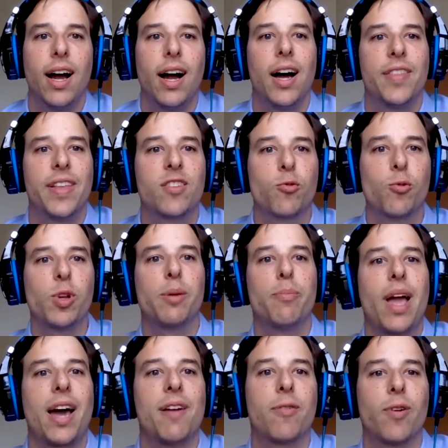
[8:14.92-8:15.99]
that's really
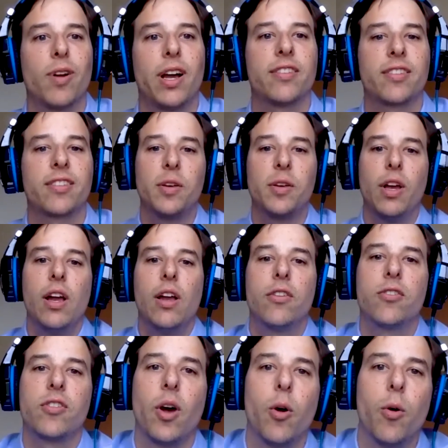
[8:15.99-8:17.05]
bad for us.
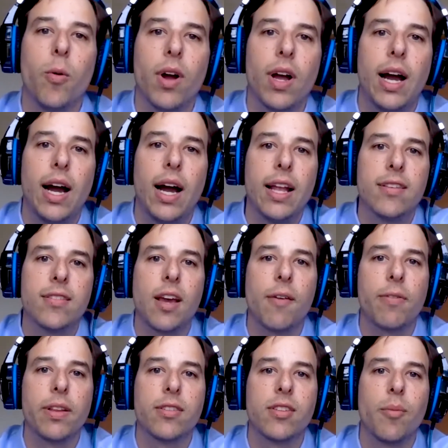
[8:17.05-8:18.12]
So it's
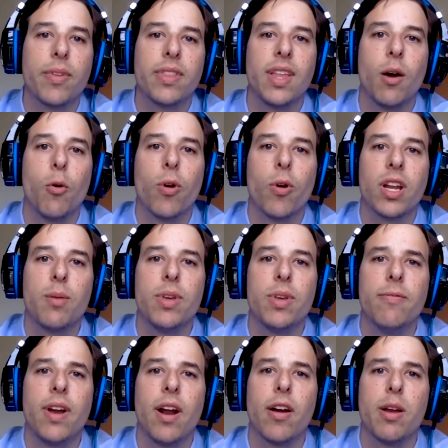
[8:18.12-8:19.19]
definitely something that we're going to
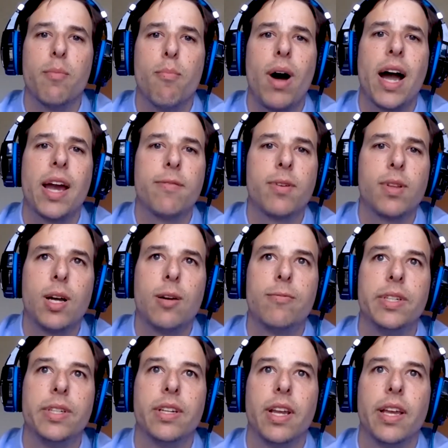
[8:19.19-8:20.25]
be very mindful
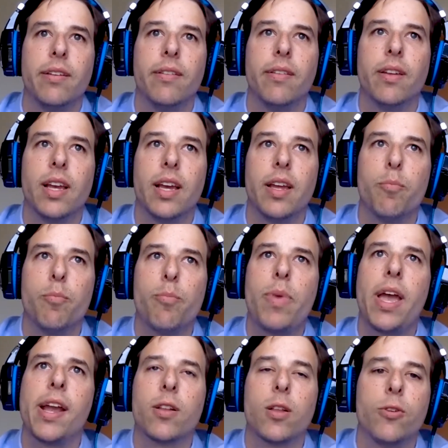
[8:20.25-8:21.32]
of and
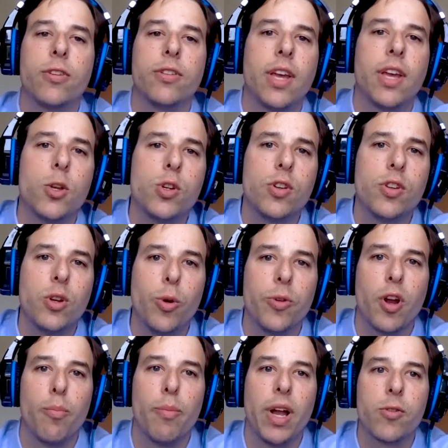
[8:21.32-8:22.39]
paying close attention to
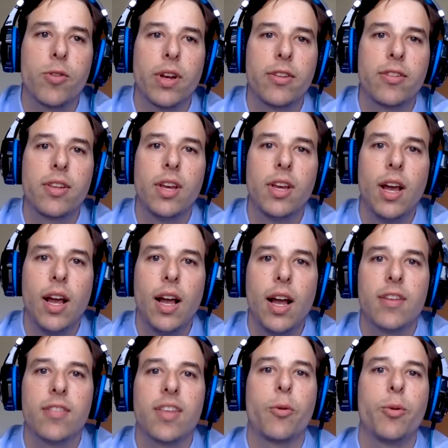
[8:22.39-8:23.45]
with our metrics.
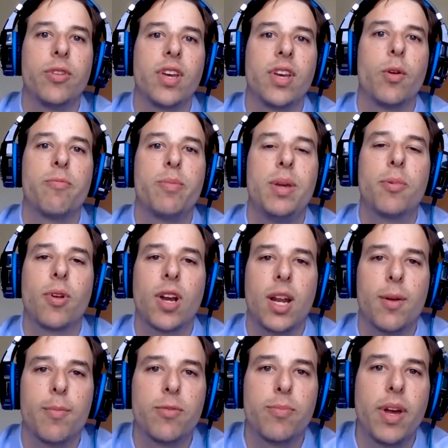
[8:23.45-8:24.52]
Because like we said, if people are
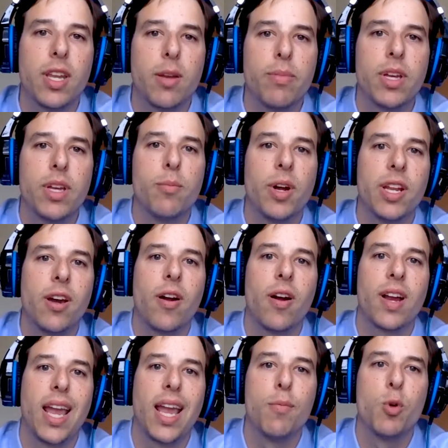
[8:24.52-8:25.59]
going to be spending big money on
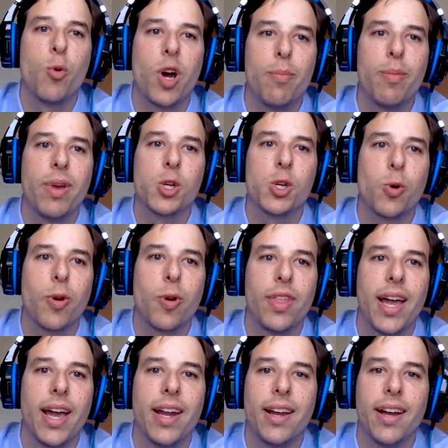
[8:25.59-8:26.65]
our game, we want to make sure
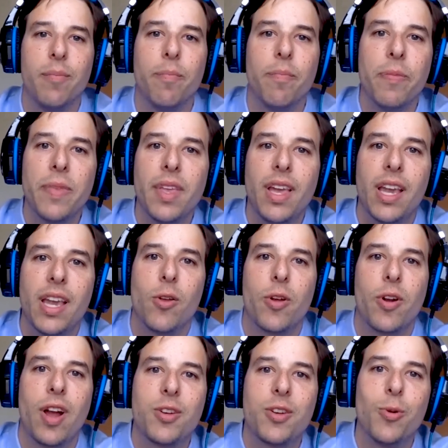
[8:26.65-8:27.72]
that
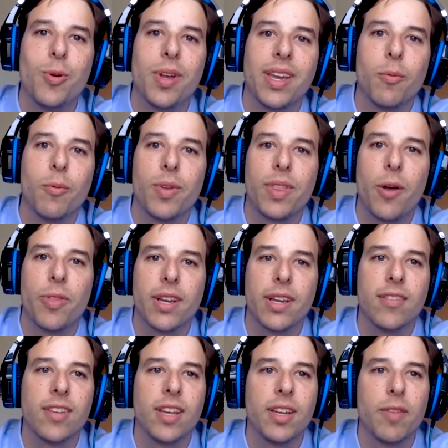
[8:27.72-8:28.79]
they're not doing it without the
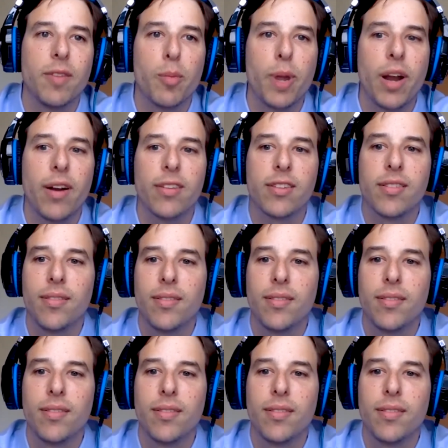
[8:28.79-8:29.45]
consent of their parents.